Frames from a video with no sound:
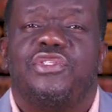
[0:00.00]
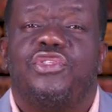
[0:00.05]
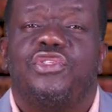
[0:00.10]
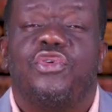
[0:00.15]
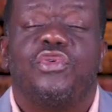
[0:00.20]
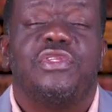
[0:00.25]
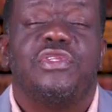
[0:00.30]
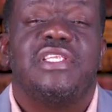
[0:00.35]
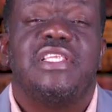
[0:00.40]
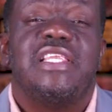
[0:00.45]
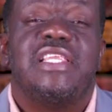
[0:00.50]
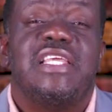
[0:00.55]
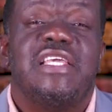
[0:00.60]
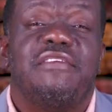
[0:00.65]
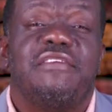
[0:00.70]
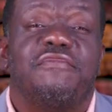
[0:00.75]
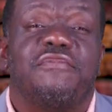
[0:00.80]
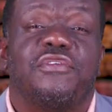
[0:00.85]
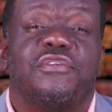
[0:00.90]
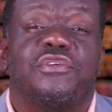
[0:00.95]
Don't
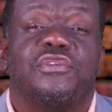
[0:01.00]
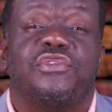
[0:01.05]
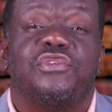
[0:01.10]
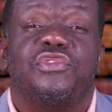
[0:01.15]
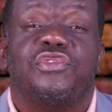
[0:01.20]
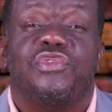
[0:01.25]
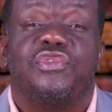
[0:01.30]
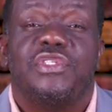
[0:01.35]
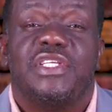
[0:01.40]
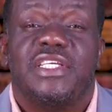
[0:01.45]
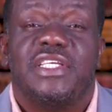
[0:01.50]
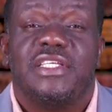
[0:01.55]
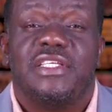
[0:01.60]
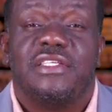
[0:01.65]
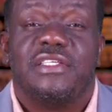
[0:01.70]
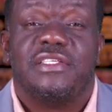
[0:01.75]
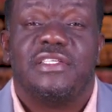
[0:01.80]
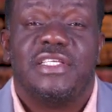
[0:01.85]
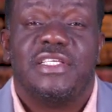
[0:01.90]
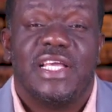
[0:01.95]
live on today
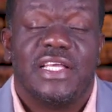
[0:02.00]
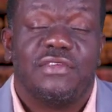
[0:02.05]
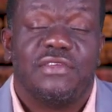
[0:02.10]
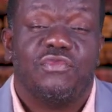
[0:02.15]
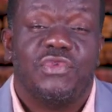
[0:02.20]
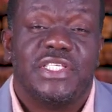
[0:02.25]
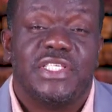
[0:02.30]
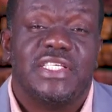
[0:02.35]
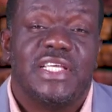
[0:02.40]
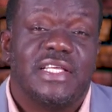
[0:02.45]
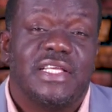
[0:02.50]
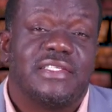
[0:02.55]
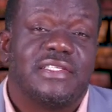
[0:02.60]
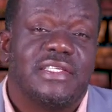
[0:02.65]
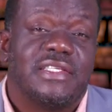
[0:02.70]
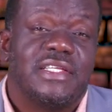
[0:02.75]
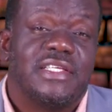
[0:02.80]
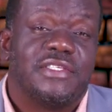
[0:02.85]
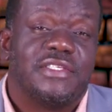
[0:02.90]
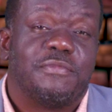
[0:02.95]
with
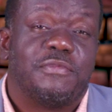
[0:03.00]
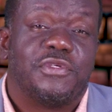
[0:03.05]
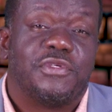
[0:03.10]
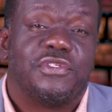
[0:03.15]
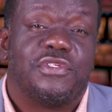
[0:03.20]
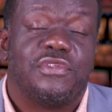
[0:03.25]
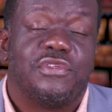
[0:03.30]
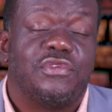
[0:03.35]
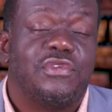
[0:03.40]
yesterday's portion.